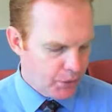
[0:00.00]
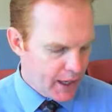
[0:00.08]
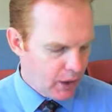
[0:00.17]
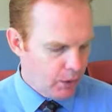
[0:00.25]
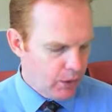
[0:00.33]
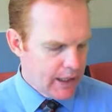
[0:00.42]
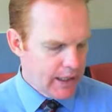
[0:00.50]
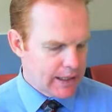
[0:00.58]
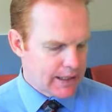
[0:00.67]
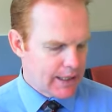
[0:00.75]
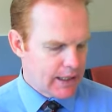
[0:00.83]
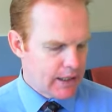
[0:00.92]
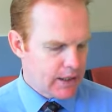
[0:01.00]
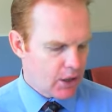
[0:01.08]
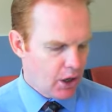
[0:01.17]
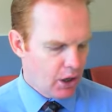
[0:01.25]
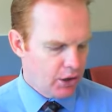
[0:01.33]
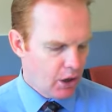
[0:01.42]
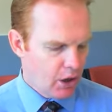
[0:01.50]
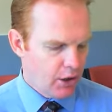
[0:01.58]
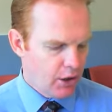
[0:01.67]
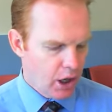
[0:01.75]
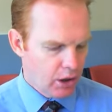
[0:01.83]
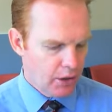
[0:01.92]
Now, it says, I'd
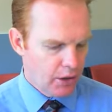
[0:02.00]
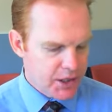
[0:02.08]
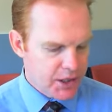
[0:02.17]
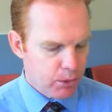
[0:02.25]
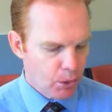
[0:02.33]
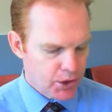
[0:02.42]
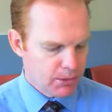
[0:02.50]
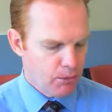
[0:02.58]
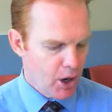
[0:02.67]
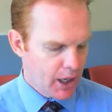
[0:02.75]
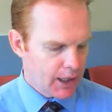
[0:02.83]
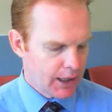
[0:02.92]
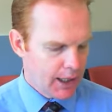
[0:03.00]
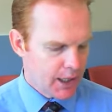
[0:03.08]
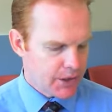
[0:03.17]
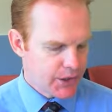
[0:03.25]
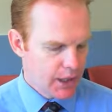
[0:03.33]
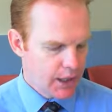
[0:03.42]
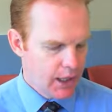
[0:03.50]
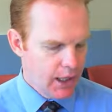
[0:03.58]
highlight this point to my class, that